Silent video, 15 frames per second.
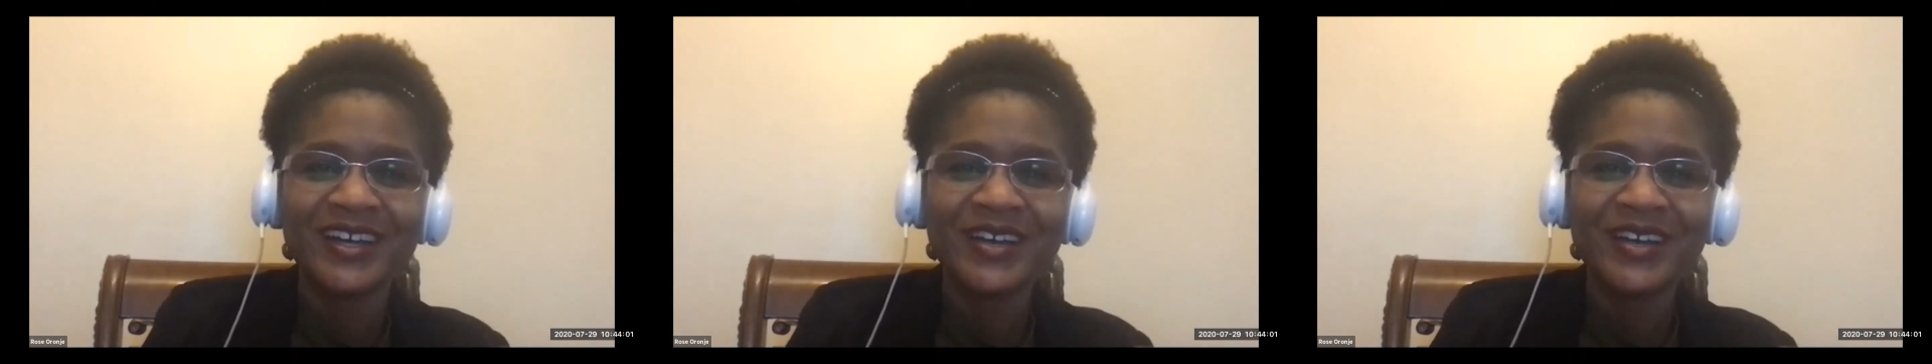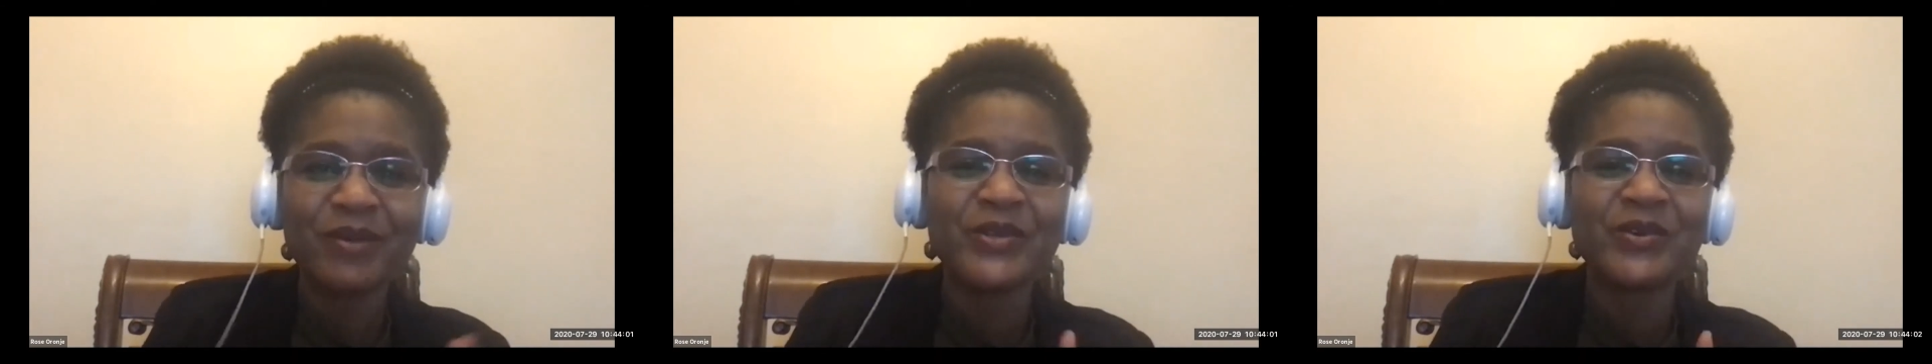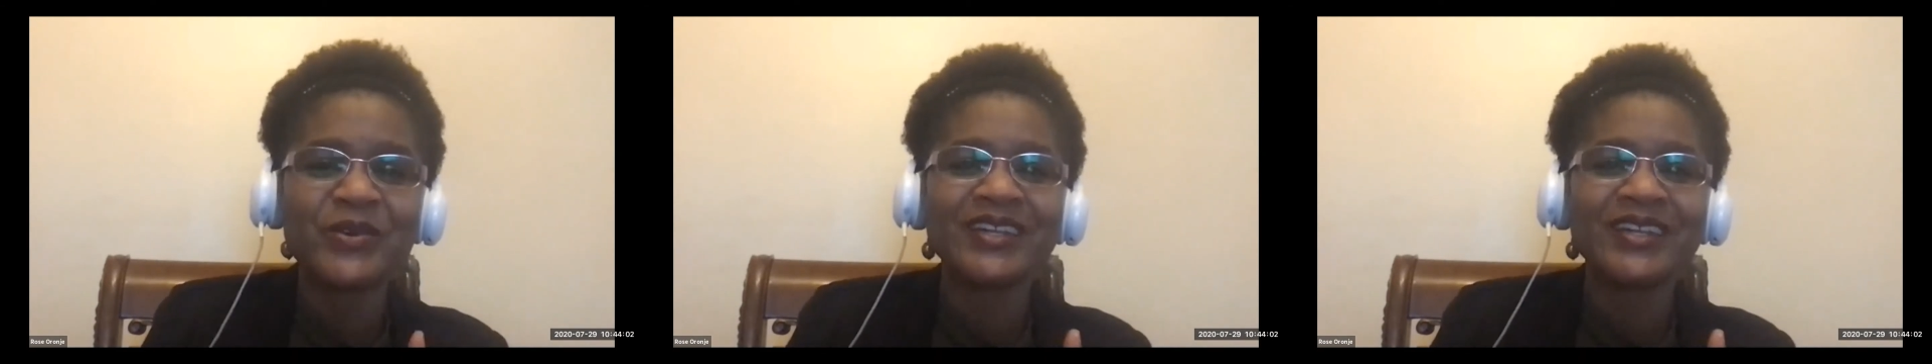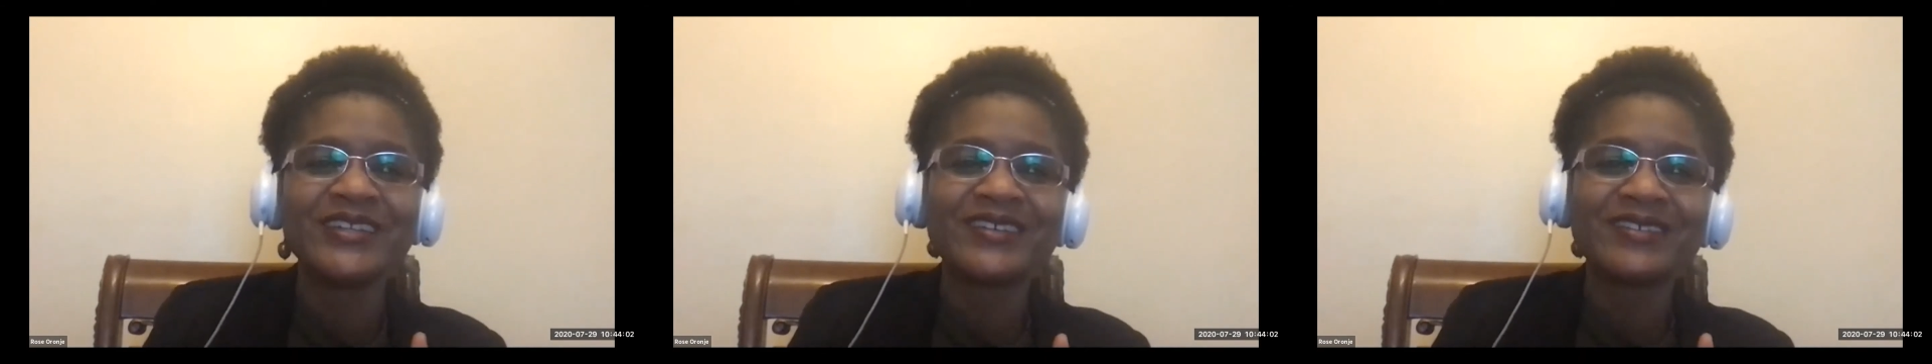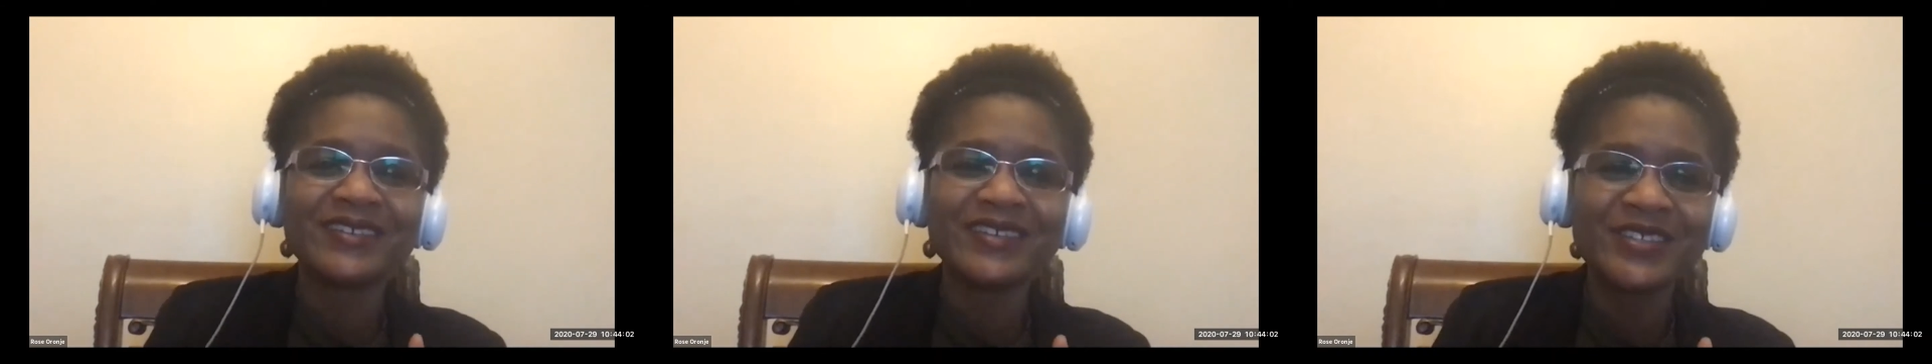but you can
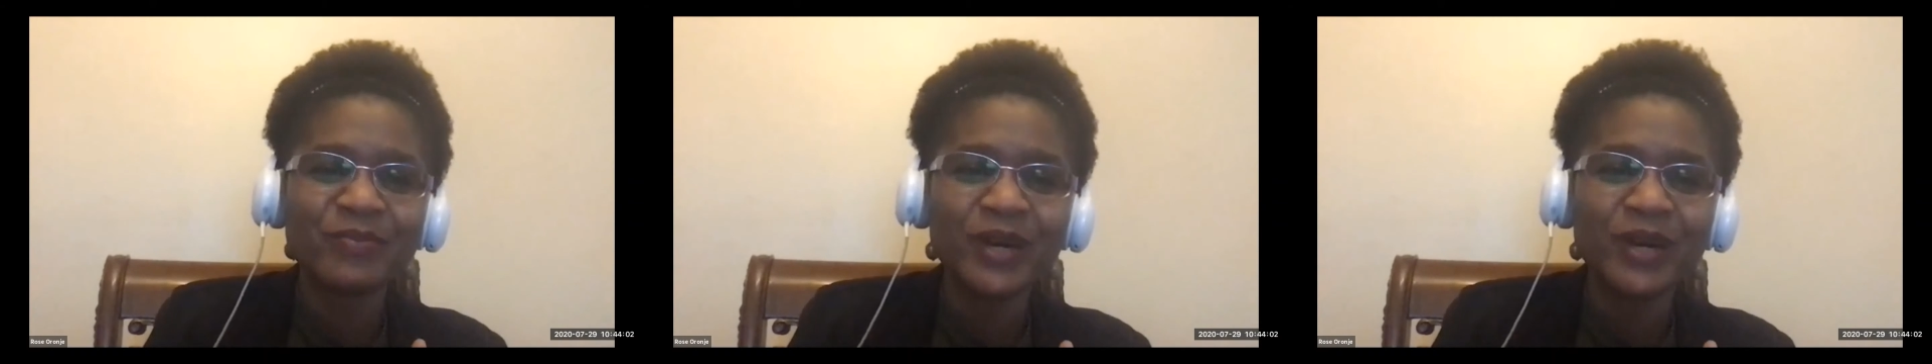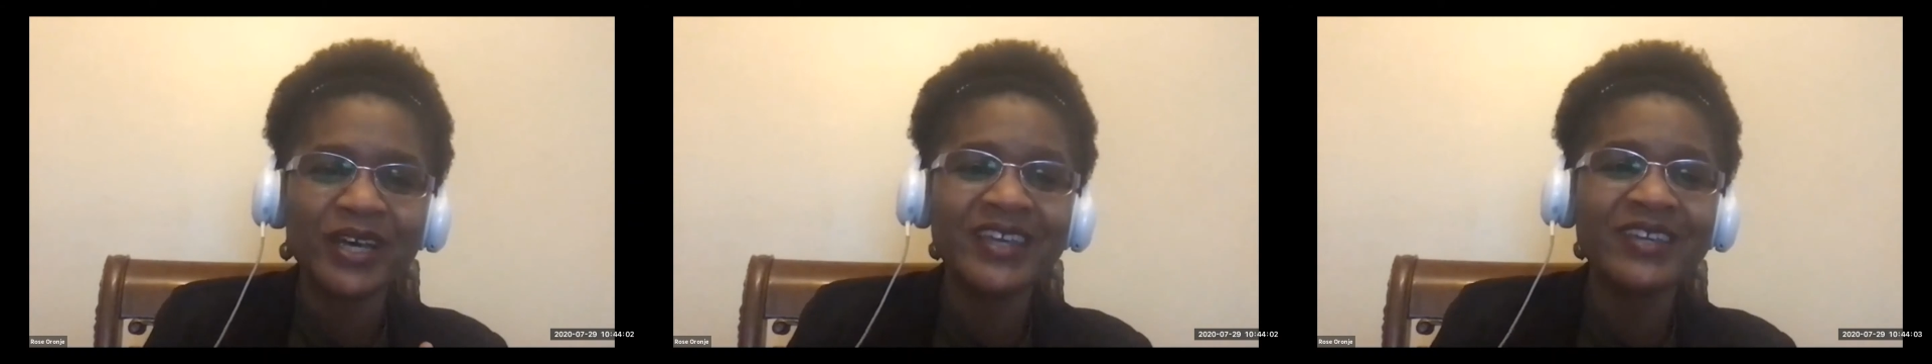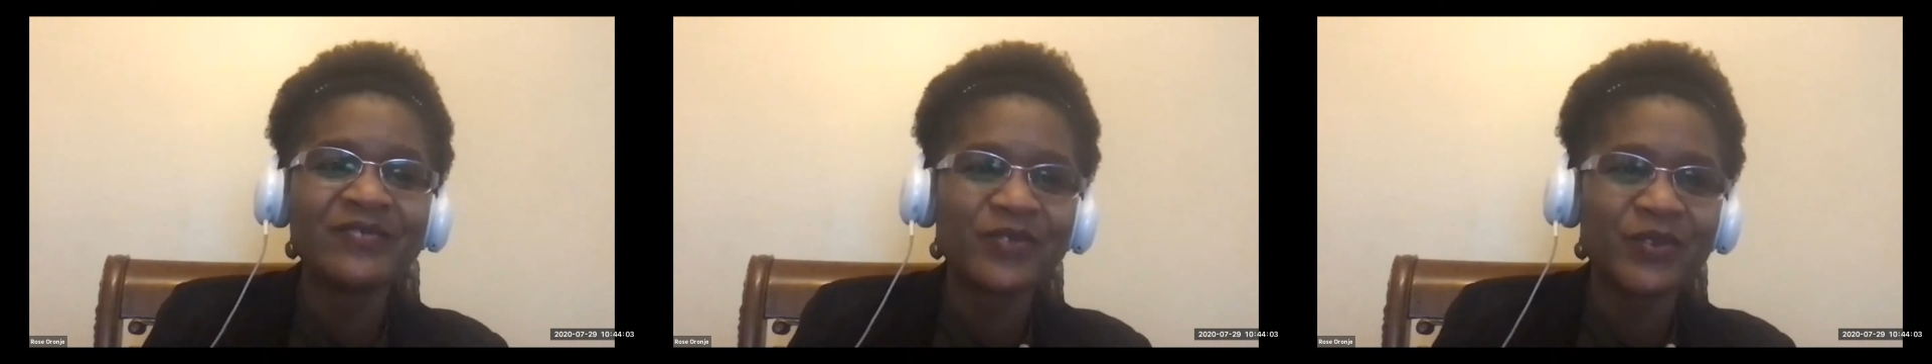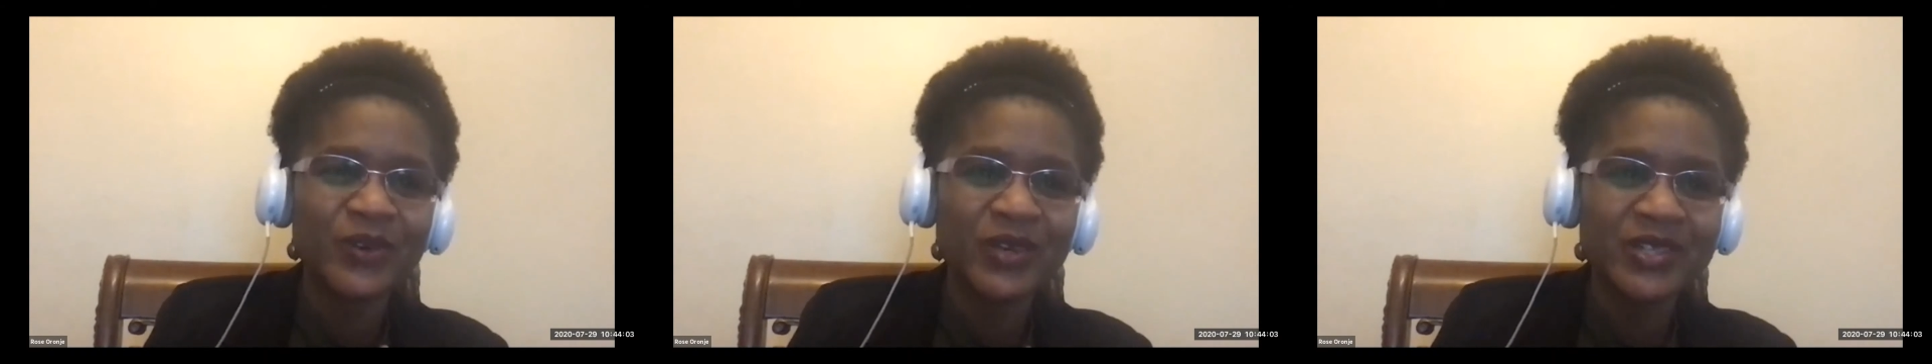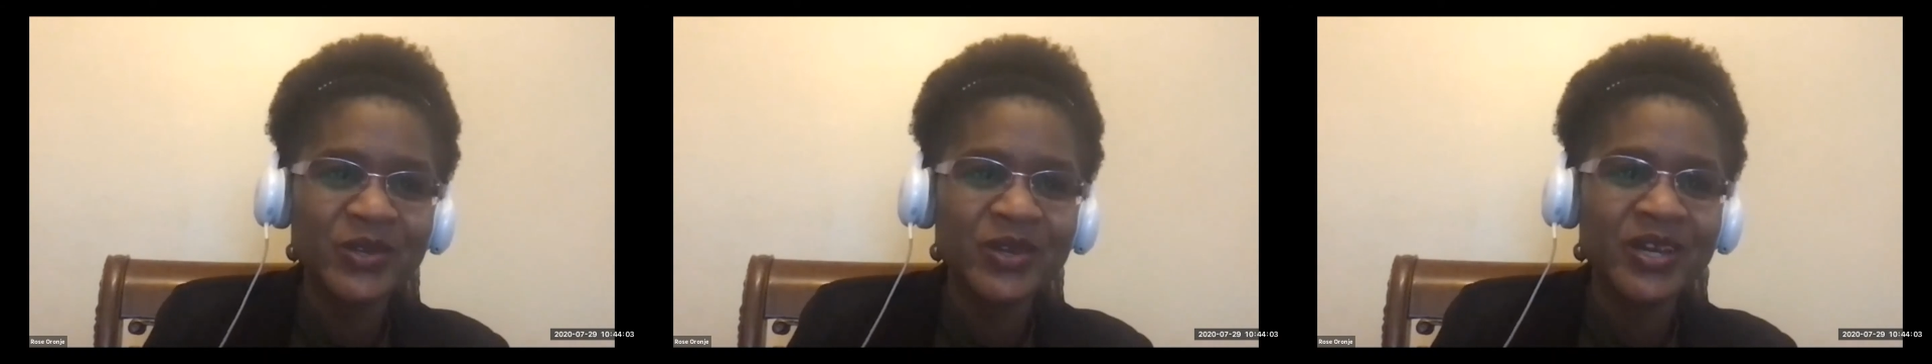increase my
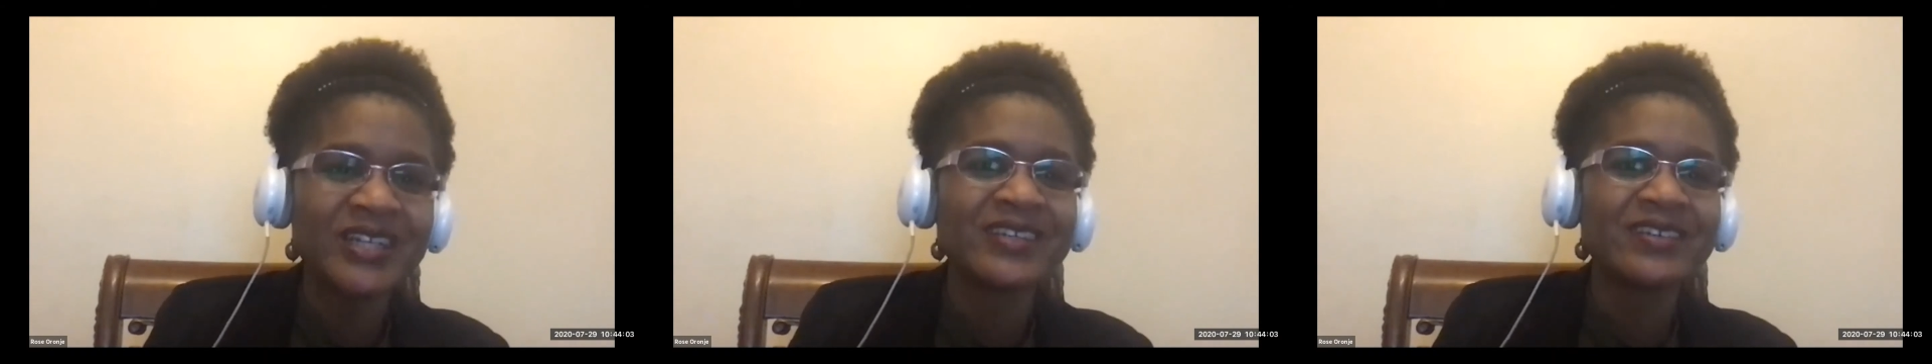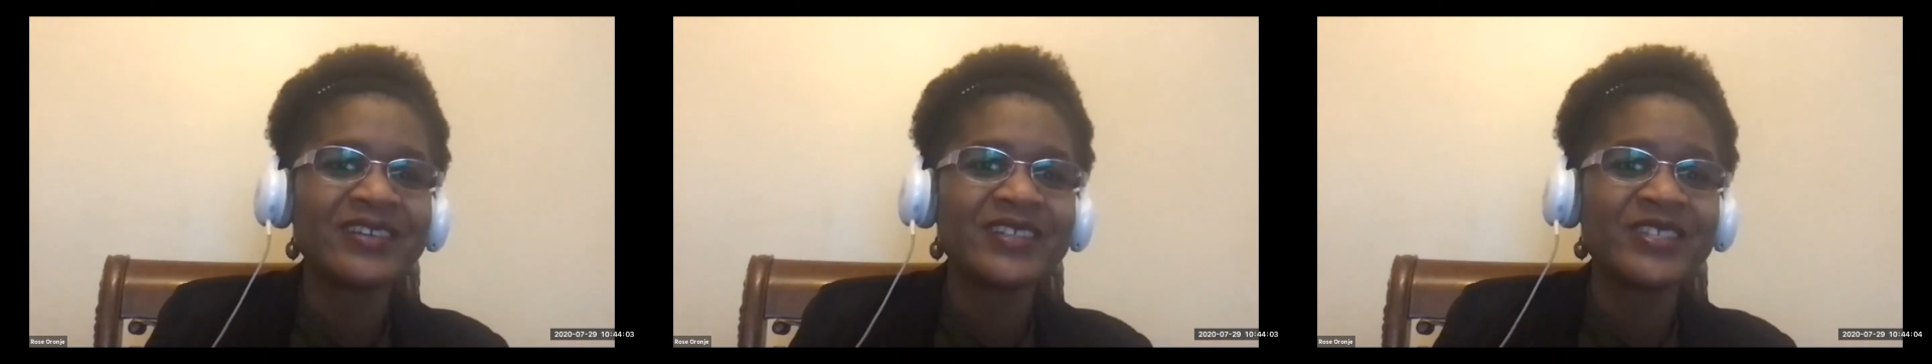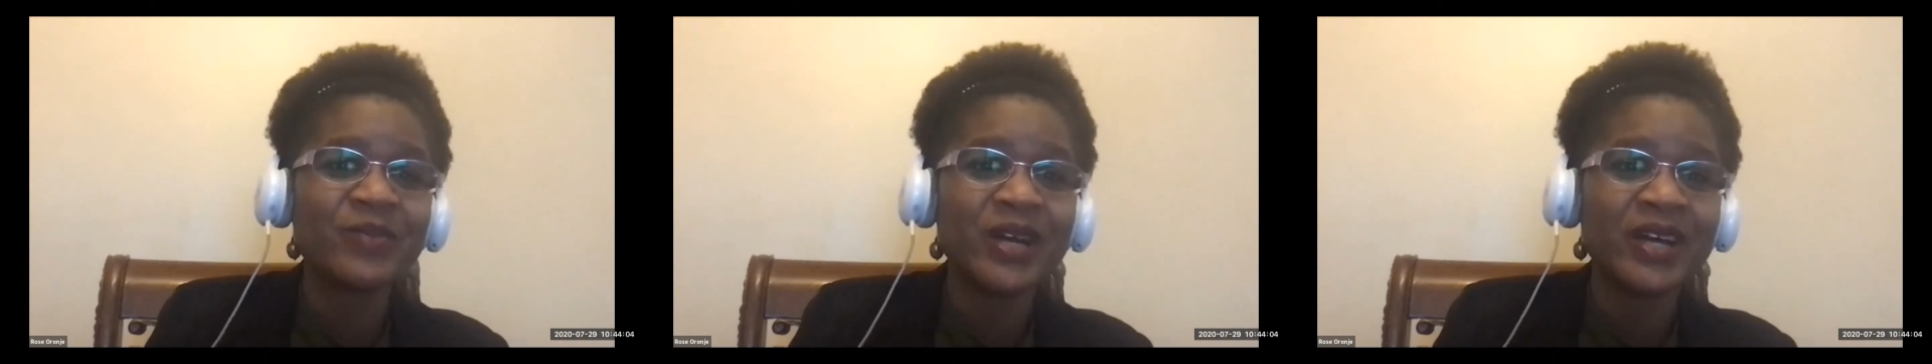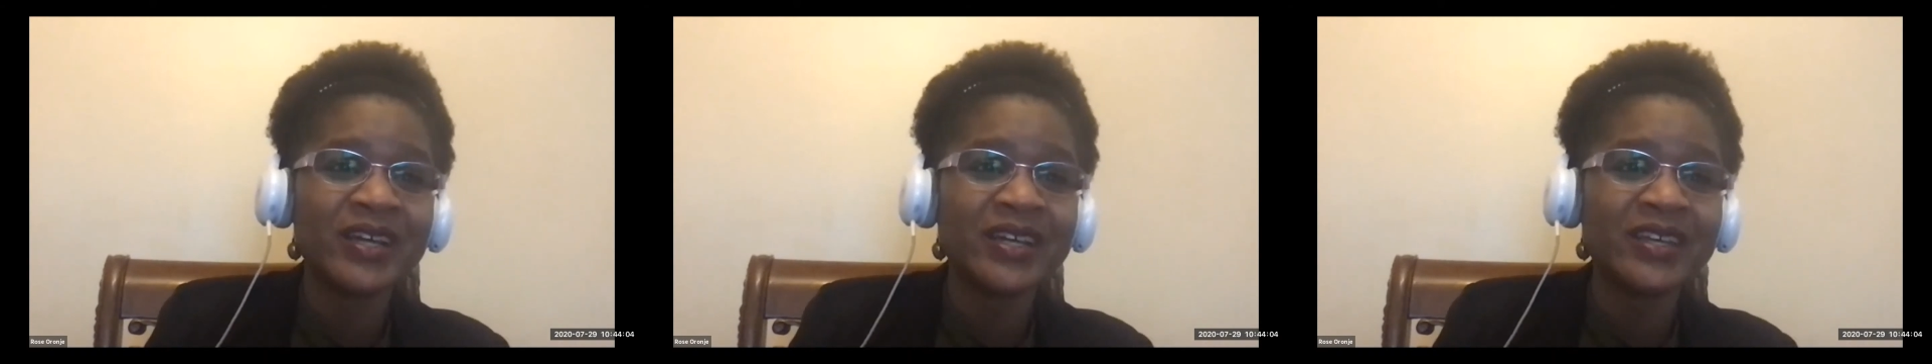influence. You can increase my